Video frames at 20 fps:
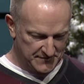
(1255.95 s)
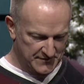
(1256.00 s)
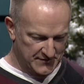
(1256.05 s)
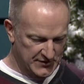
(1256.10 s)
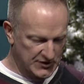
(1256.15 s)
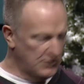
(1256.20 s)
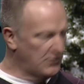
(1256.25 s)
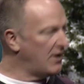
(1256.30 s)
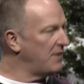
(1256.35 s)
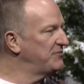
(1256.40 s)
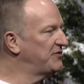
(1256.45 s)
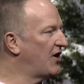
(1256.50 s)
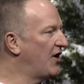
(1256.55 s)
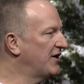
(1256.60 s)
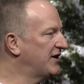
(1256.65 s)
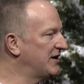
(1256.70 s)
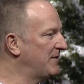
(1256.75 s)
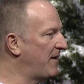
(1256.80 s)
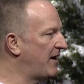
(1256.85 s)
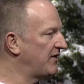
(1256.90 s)
You know what I'm
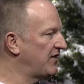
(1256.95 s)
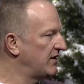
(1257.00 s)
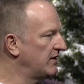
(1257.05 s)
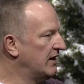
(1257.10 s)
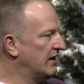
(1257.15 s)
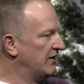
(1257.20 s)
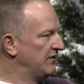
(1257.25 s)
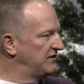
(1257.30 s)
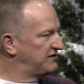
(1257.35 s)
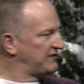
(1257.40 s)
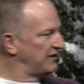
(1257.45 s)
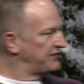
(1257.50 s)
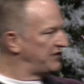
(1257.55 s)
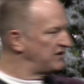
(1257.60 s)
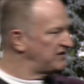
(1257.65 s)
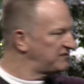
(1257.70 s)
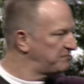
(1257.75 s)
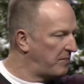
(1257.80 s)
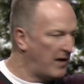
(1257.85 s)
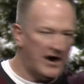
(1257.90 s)
talking about? They, it's like they
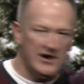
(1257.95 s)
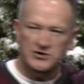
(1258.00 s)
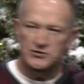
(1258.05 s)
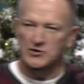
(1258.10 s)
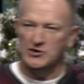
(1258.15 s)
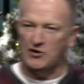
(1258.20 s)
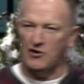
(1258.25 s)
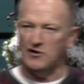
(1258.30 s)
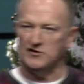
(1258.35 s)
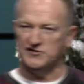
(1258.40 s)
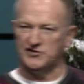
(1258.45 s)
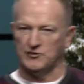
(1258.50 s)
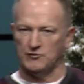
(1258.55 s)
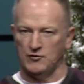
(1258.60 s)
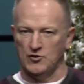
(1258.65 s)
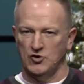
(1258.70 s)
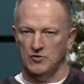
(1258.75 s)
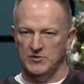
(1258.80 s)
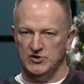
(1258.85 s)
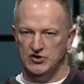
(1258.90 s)
spot you across the
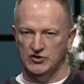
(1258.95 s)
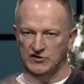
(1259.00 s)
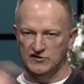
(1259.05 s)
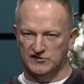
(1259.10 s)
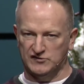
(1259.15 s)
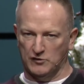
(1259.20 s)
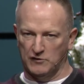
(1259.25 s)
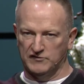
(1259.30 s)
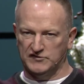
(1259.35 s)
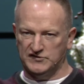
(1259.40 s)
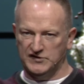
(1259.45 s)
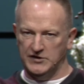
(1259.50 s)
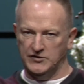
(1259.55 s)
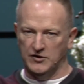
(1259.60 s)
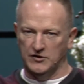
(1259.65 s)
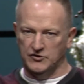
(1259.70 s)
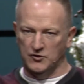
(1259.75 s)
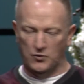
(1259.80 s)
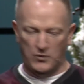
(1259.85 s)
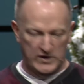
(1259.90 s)
room and you can sort of see the,
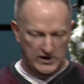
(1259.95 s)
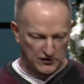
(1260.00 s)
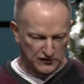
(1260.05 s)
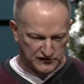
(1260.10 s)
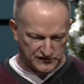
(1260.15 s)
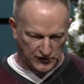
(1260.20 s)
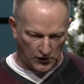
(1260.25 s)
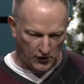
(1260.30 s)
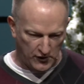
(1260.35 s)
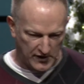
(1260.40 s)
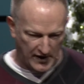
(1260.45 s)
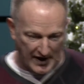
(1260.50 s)
the wheels turning.